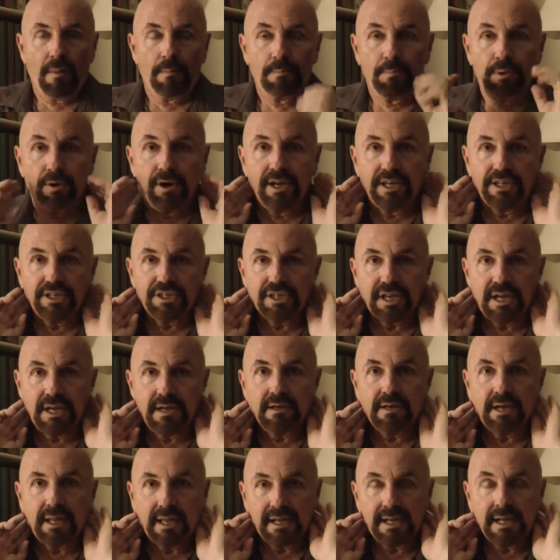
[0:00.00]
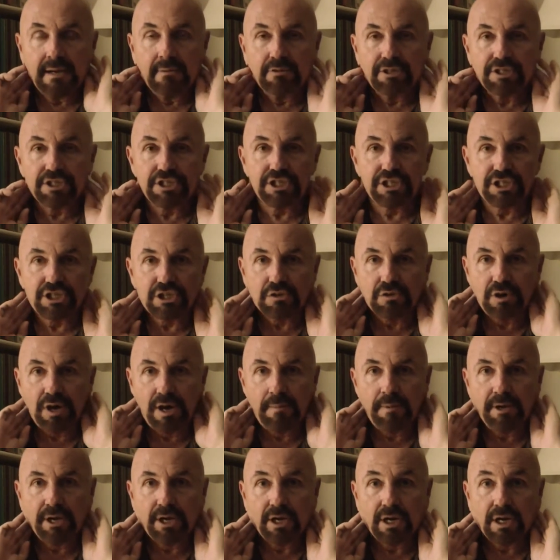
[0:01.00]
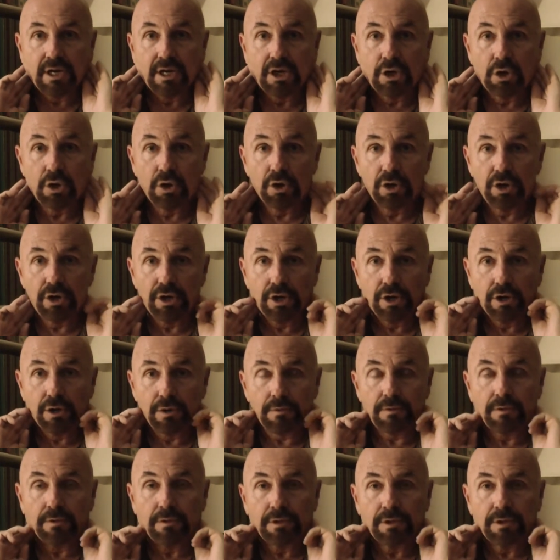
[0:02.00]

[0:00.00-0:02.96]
brace, like I was describing a little earlier,